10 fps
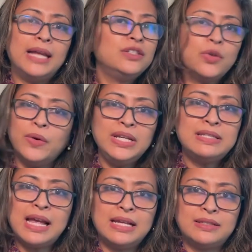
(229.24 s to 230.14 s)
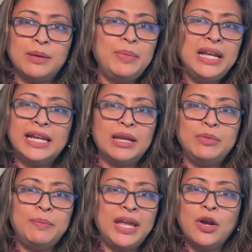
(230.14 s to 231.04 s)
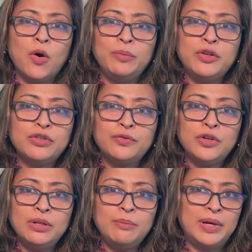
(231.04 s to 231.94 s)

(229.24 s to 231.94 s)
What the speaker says: And so he says a bill can be big or beautiful,